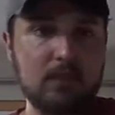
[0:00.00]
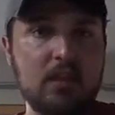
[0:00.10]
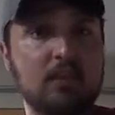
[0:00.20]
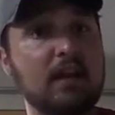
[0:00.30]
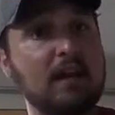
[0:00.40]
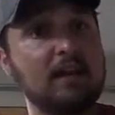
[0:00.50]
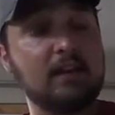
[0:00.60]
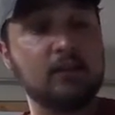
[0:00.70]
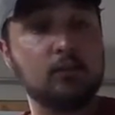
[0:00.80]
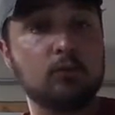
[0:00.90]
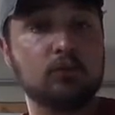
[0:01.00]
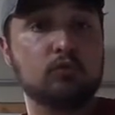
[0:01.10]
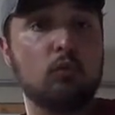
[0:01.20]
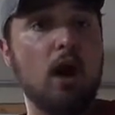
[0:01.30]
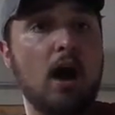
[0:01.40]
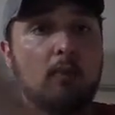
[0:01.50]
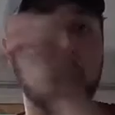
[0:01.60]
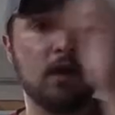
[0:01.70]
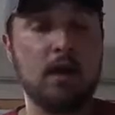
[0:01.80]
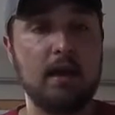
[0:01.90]
that I needed to
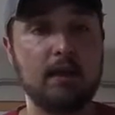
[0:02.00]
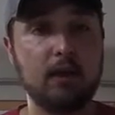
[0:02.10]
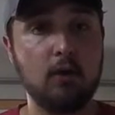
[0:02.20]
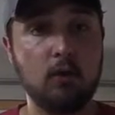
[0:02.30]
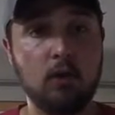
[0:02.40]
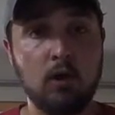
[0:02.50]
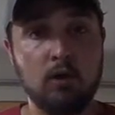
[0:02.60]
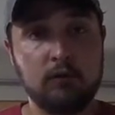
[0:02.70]
swap and go